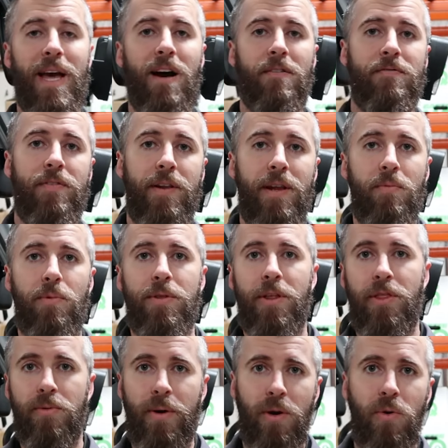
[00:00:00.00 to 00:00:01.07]
outfitted with a
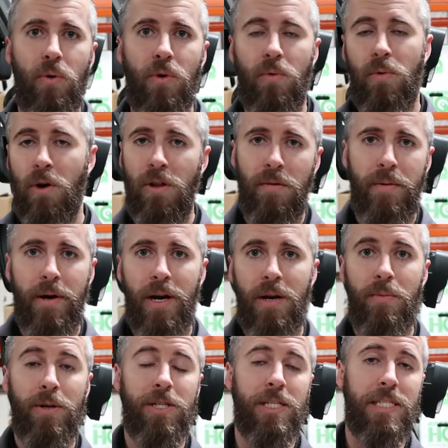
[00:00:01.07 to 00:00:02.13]
three quarter roller
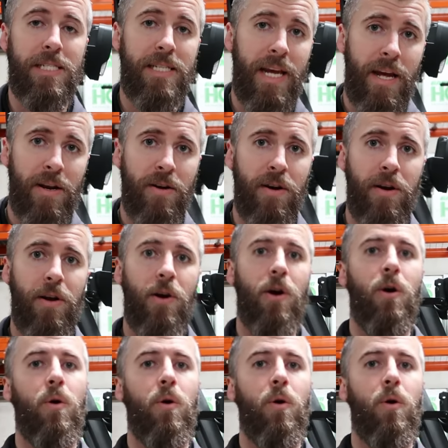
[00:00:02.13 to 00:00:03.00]
bearing, which is standard,